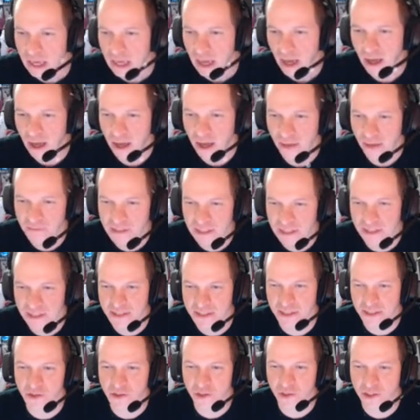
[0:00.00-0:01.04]
I uh, haven't seen a
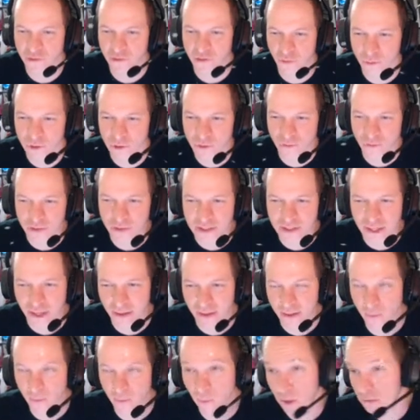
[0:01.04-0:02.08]
single Transformers movie,
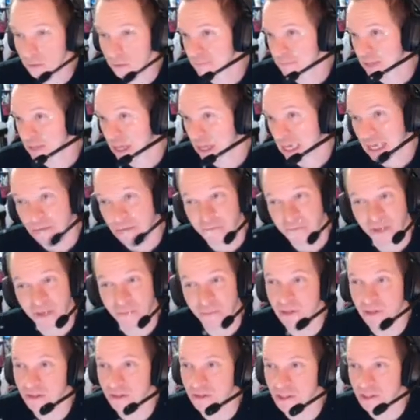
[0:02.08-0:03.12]
Dolly. Well,
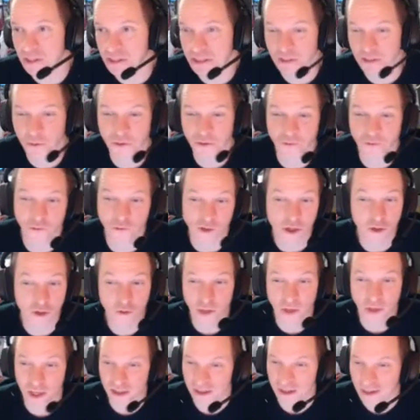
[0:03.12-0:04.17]
maybe this is the one for you
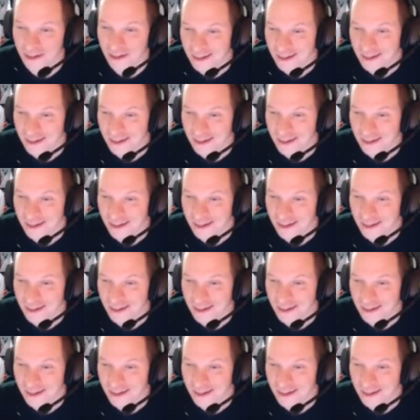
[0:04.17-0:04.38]
then.